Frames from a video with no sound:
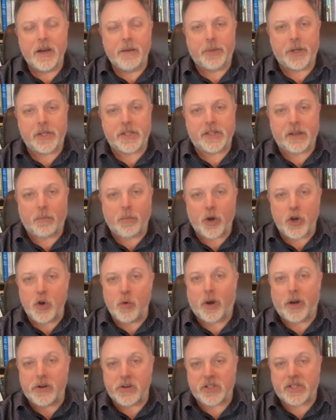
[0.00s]
But someone
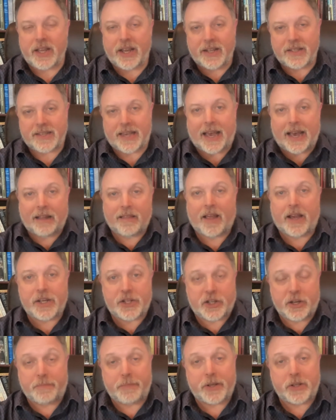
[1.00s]
who understands
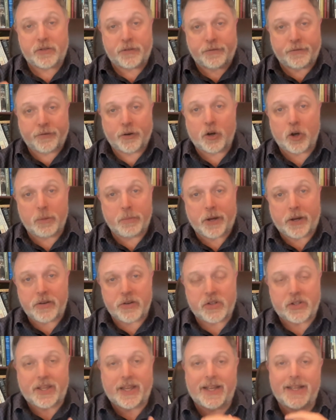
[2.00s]
allyship as a verb
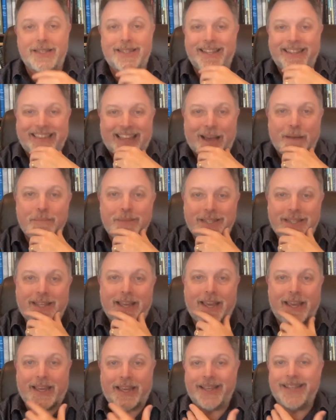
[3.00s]
understands that that
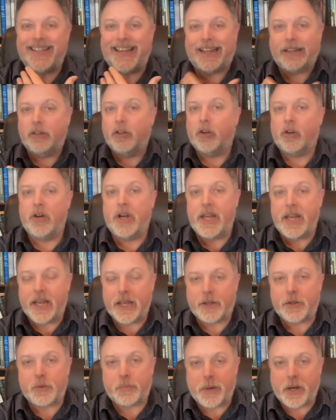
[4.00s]
mistake is a learning
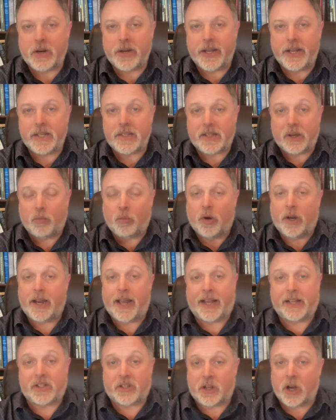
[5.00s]
experience that one
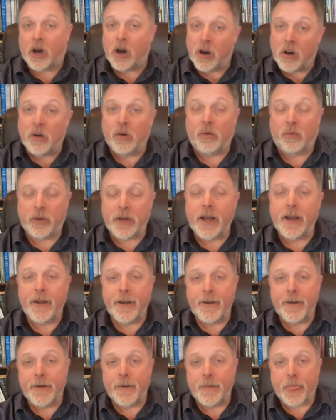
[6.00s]
has to own
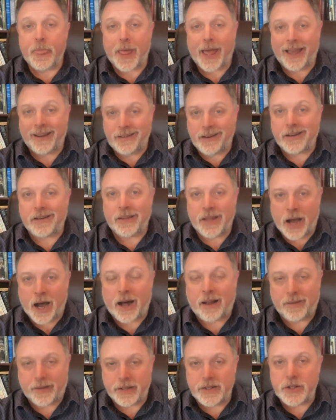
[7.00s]
and
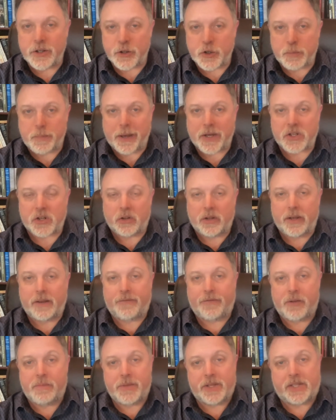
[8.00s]
acknowledge, especially
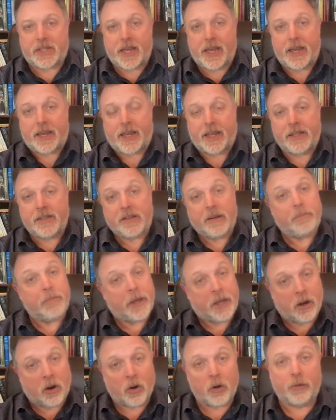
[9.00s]
if the mistake ends up
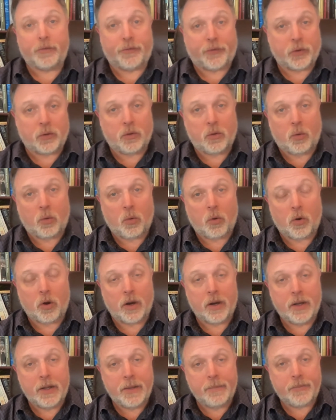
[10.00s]
being hurtful
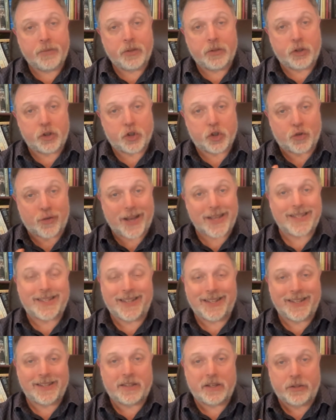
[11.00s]
or
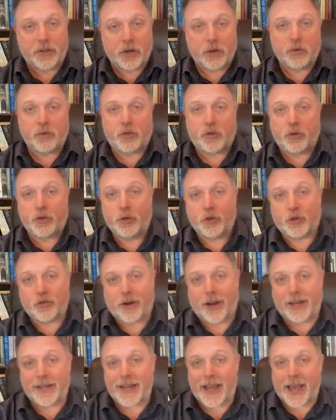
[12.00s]
distressing to those who you're
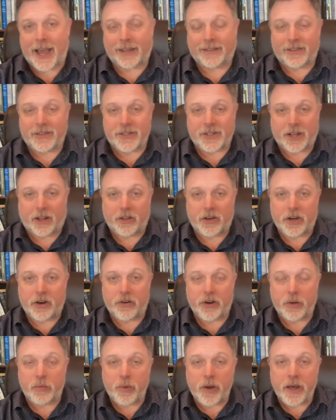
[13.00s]
trying to act in
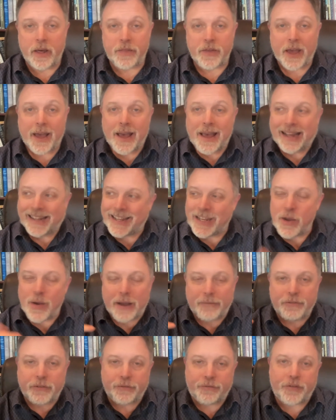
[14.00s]
solidarity with. And then you
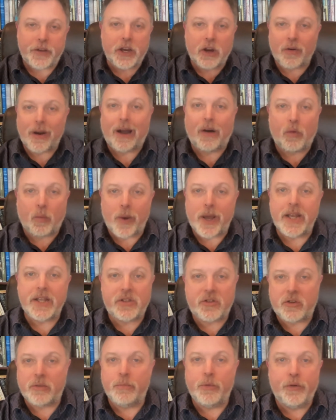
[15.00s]
have to figure out
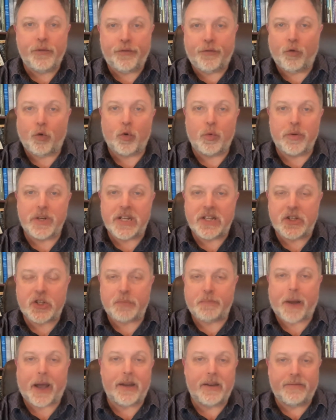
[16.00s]
ways to move forward in
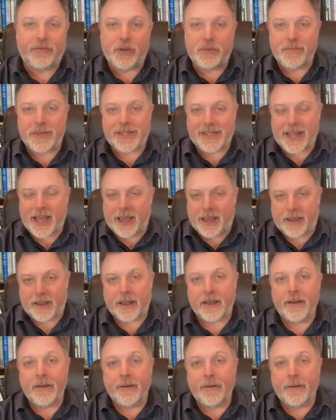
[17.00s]
spite of the mistake.